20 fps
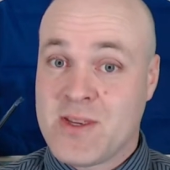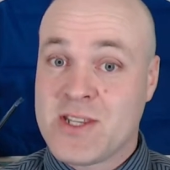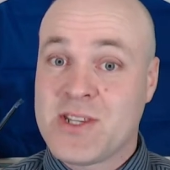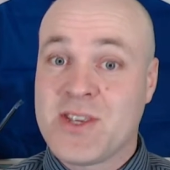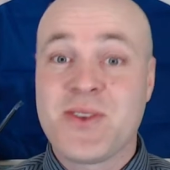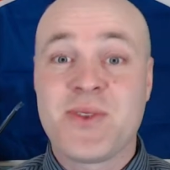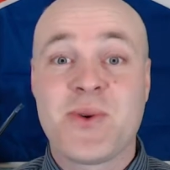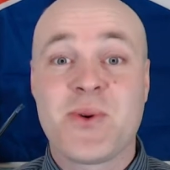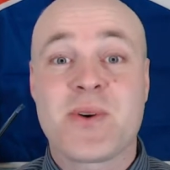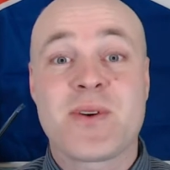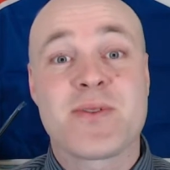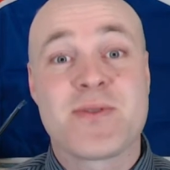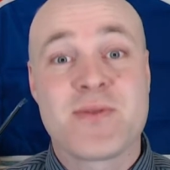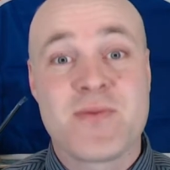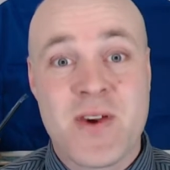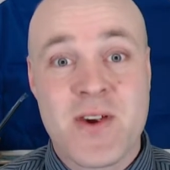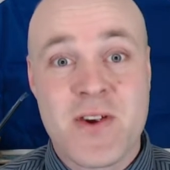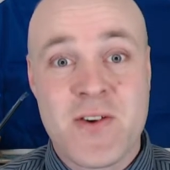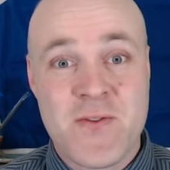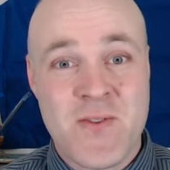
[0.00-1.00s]
and she thought it was
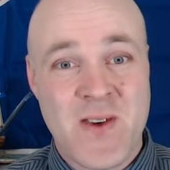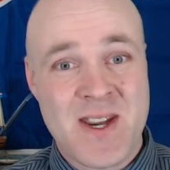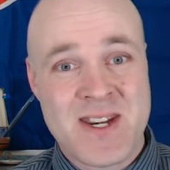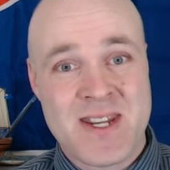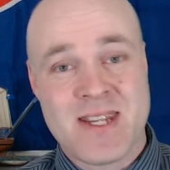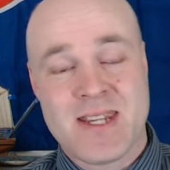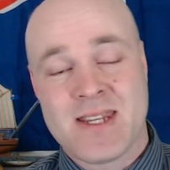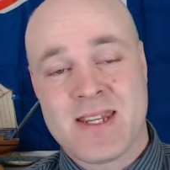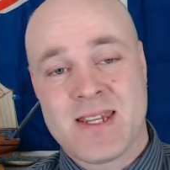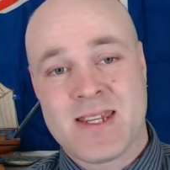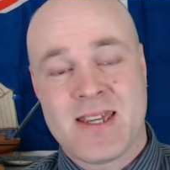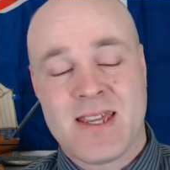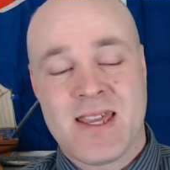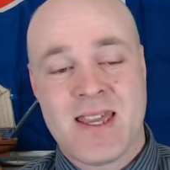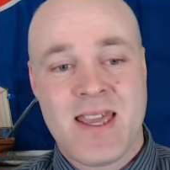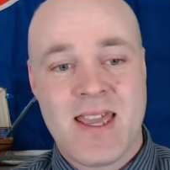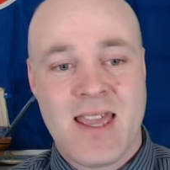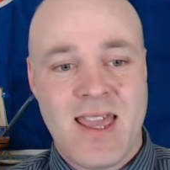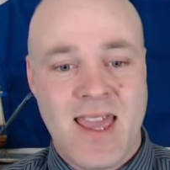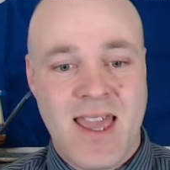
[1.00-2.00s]
very funny.
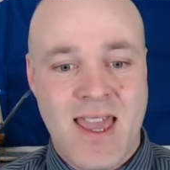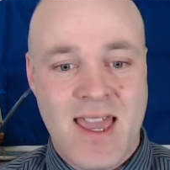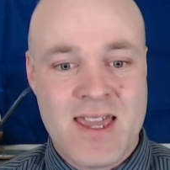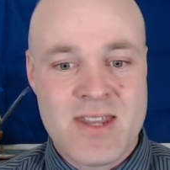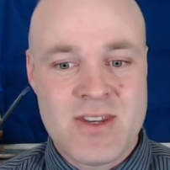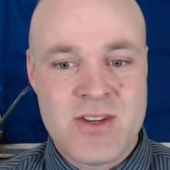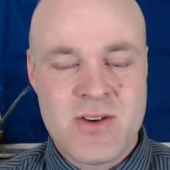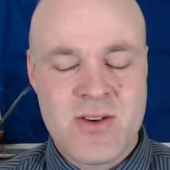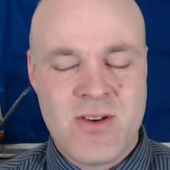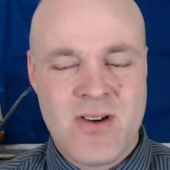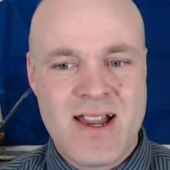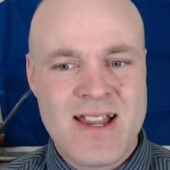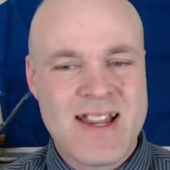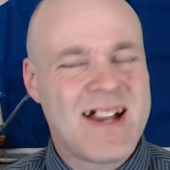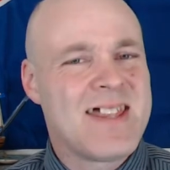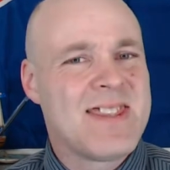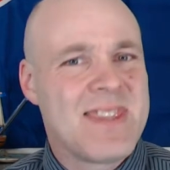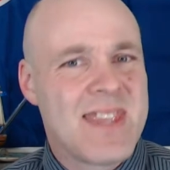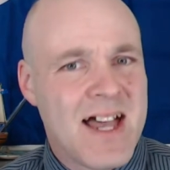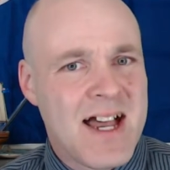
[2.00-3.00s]
And, you know,
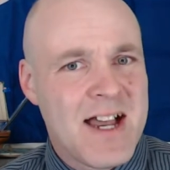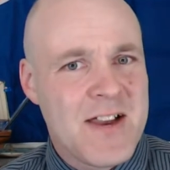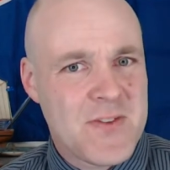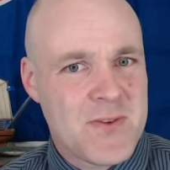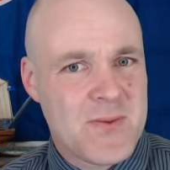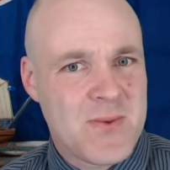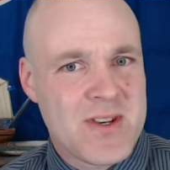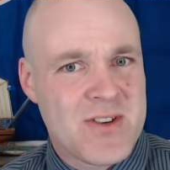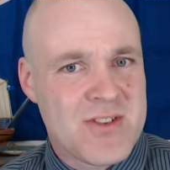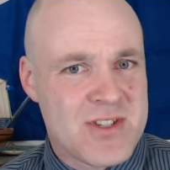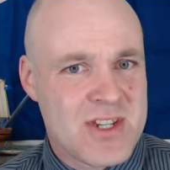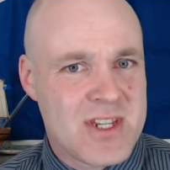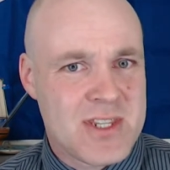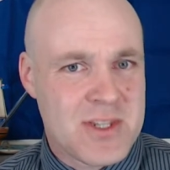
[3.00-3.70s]
I laughed when she